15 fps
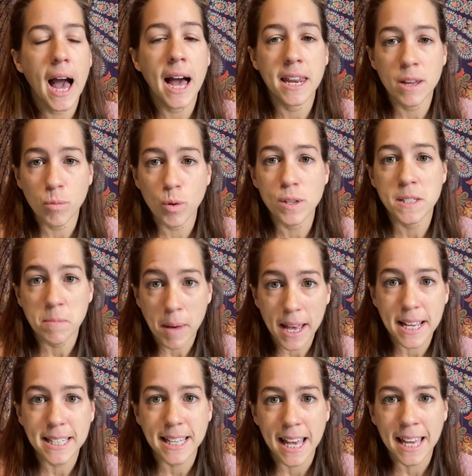it was
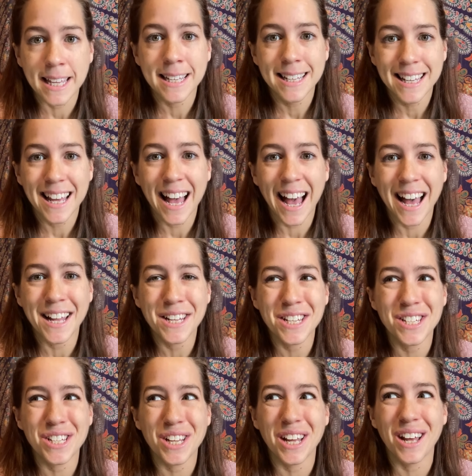amazing,
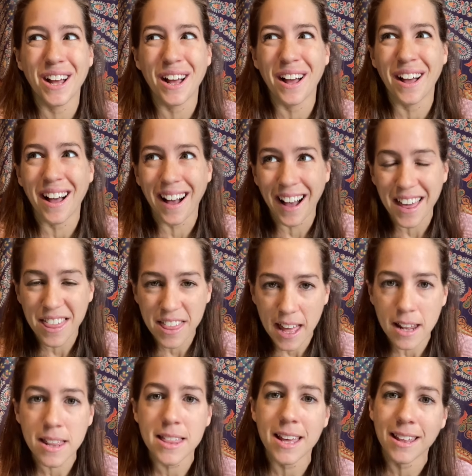and I
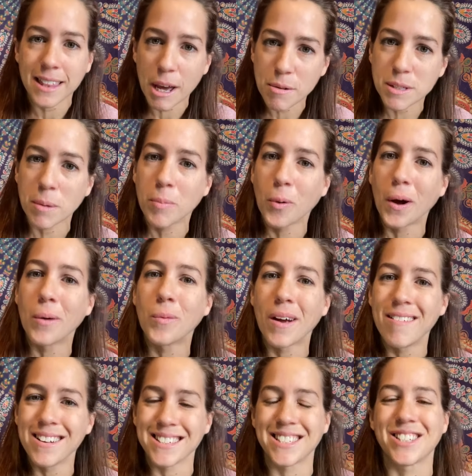then think there was a point
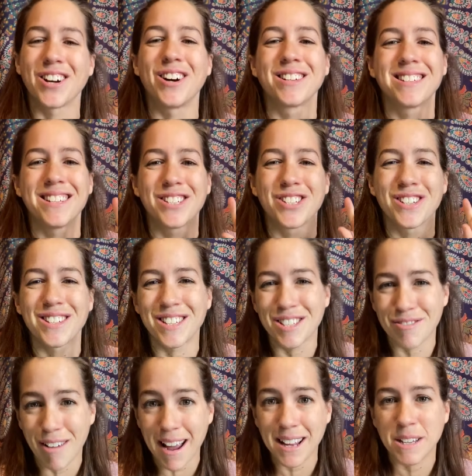where it started to
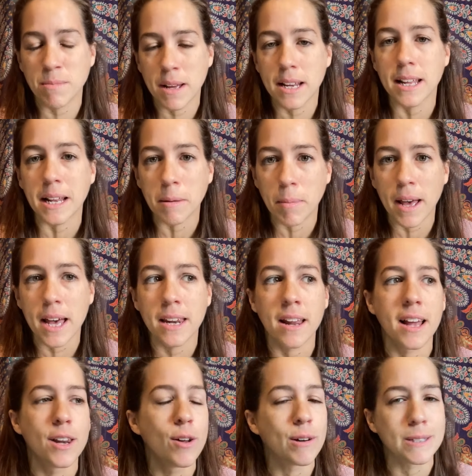distract me a little bit and
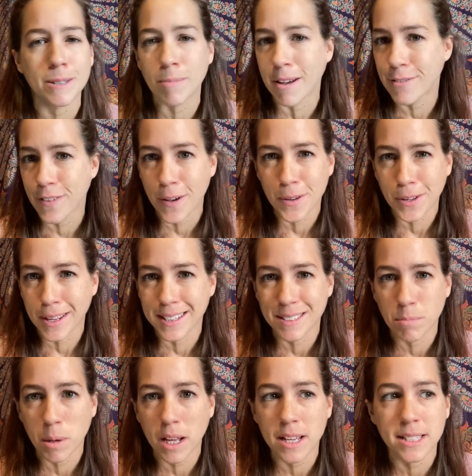I lost my focus
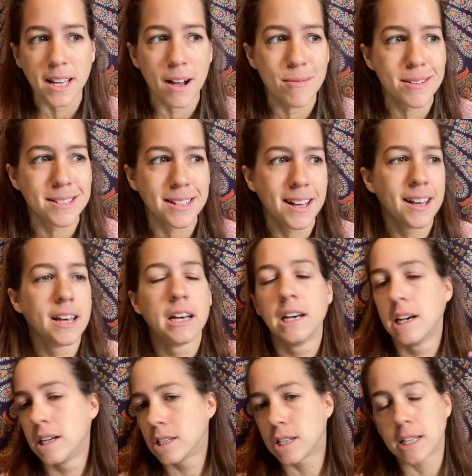because I was
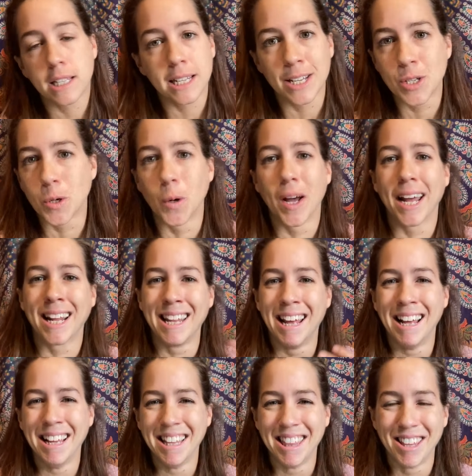just enjoying
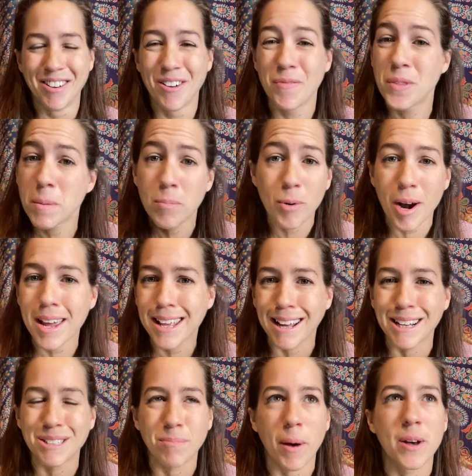the break,
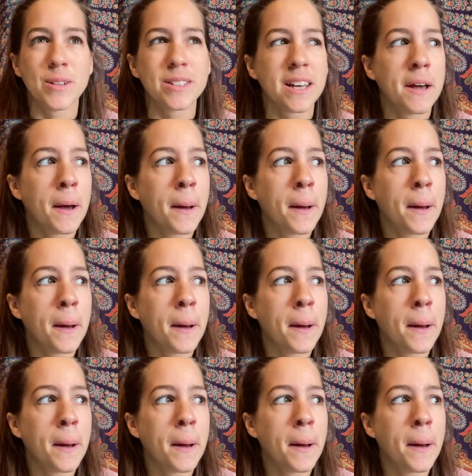I suppose.